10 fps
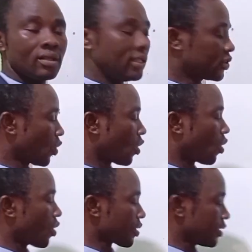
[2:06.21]
This
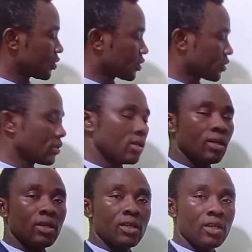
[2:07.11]
occurrence
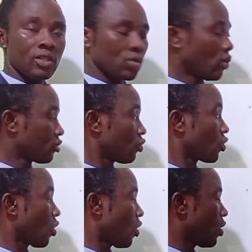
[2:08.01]
is what
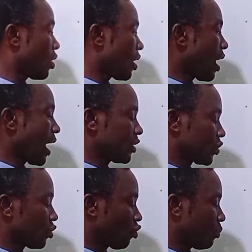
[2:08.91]
we call
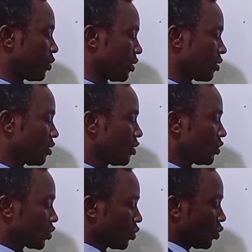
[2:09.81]
isotopy.
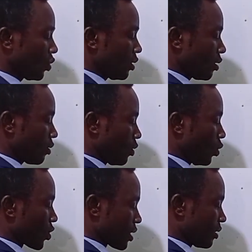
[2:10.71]
So
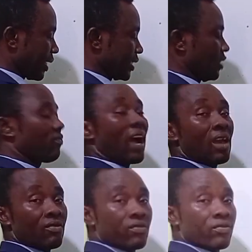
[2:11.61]
chlorine
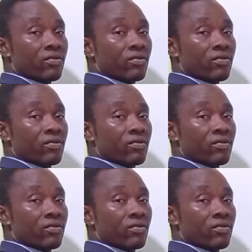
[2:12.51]
35